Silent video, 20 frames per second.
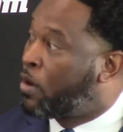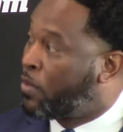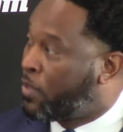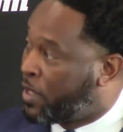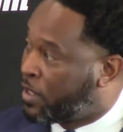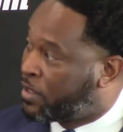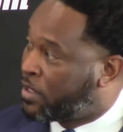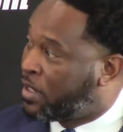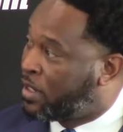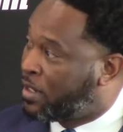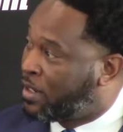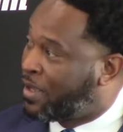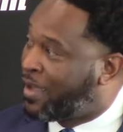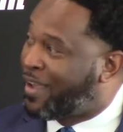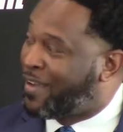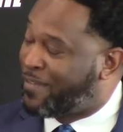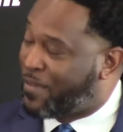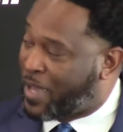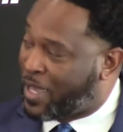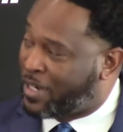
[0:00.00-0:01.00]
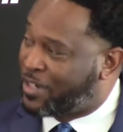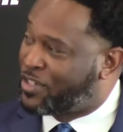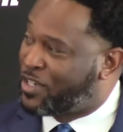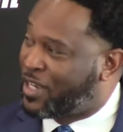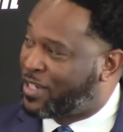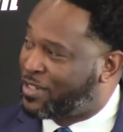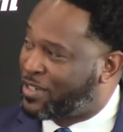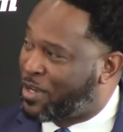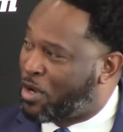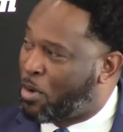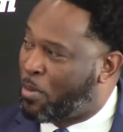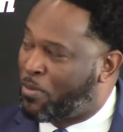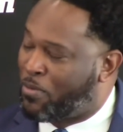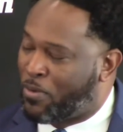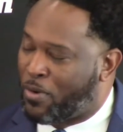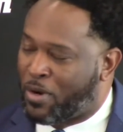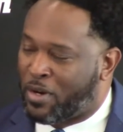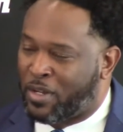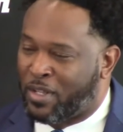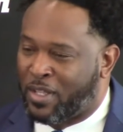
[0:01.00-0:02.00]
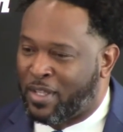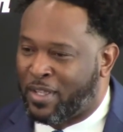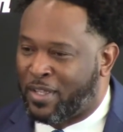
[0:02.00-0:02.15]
on this end. I've had a chance to go before.